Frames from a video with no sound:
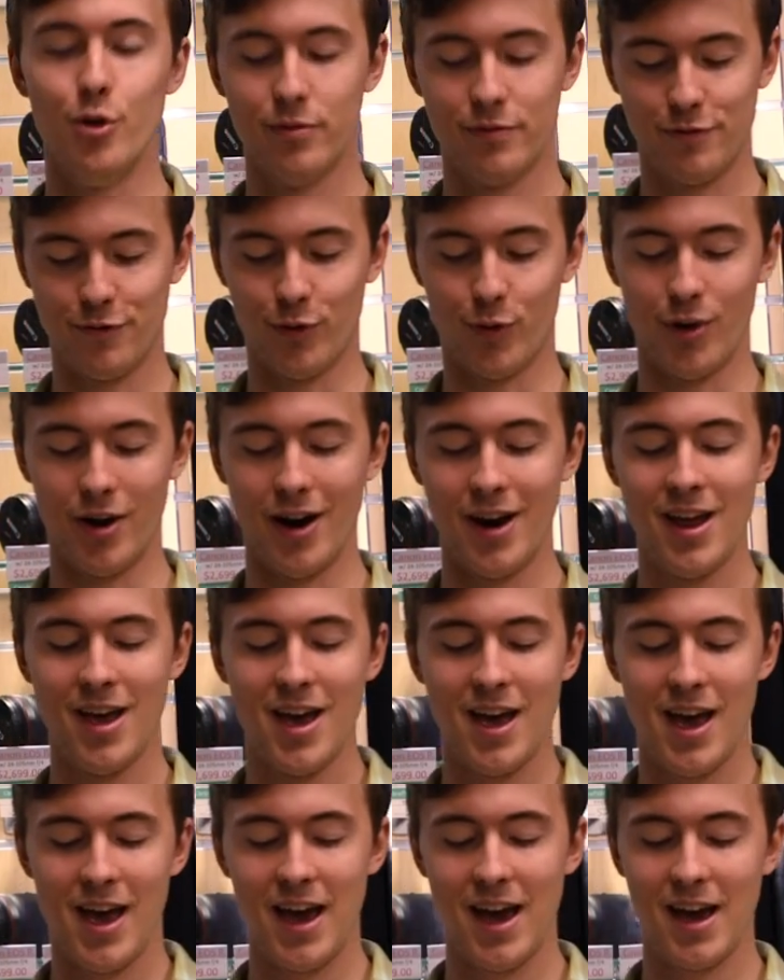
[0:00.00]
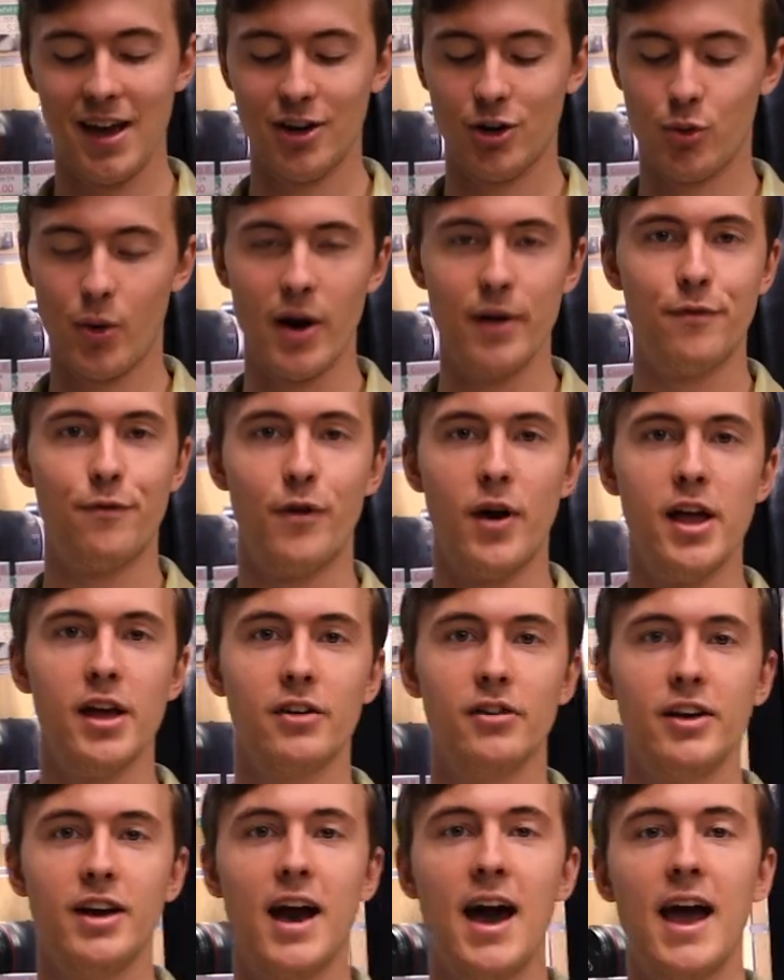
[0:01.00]
room for it. And quite
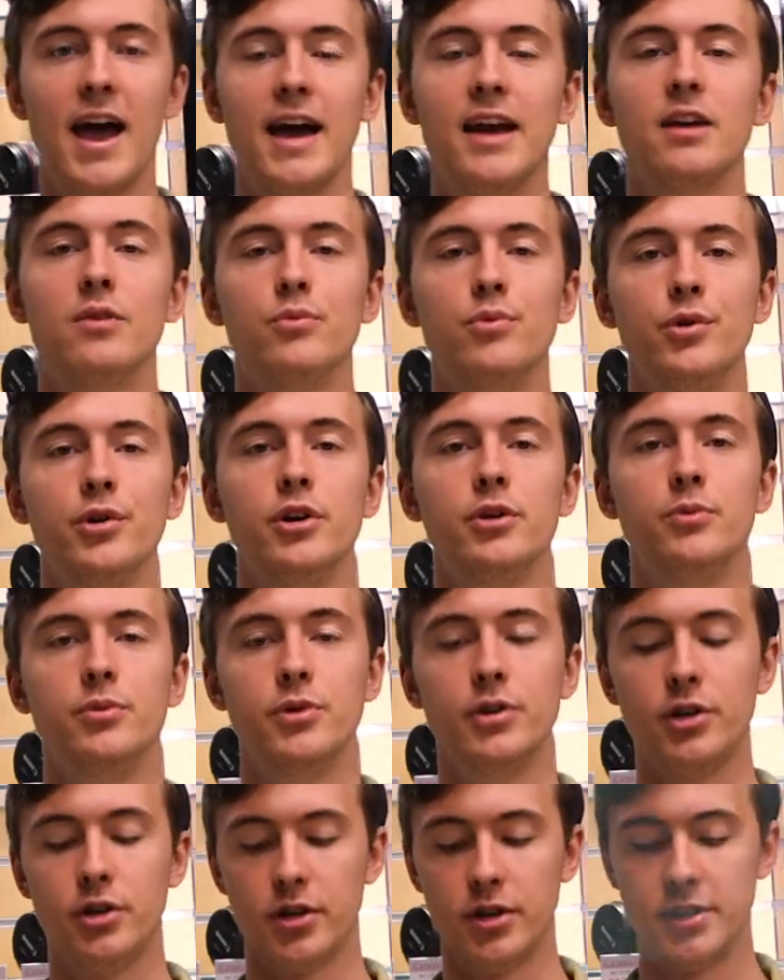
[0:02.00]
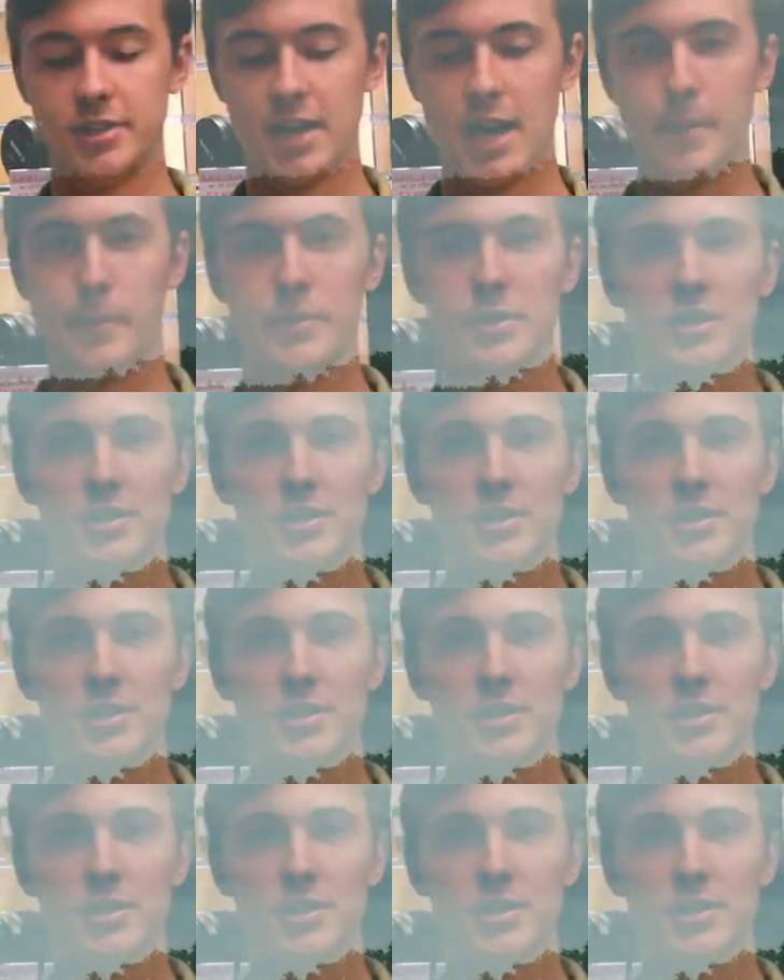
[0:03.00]
frankly, I had a really, really good time